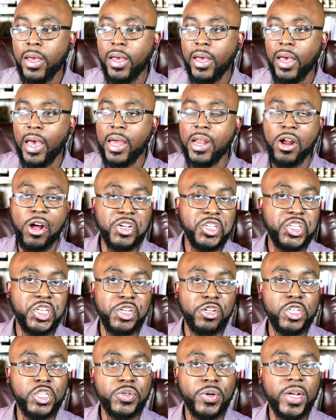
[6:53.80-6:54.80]
and our
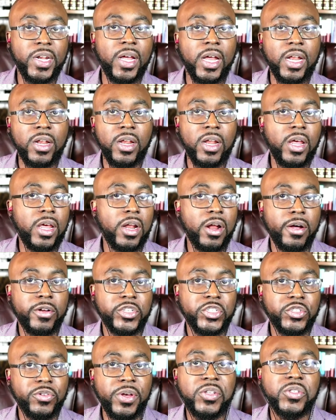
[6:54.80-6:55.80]
children and in our
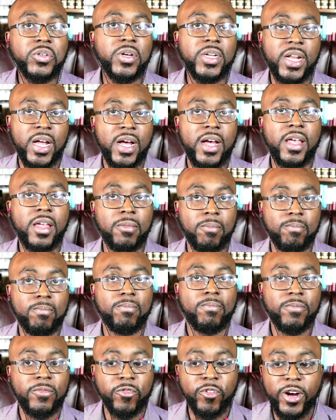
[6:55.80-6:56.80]
streets are dying,
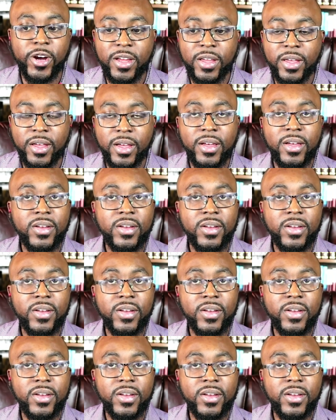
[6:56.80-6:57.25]
right?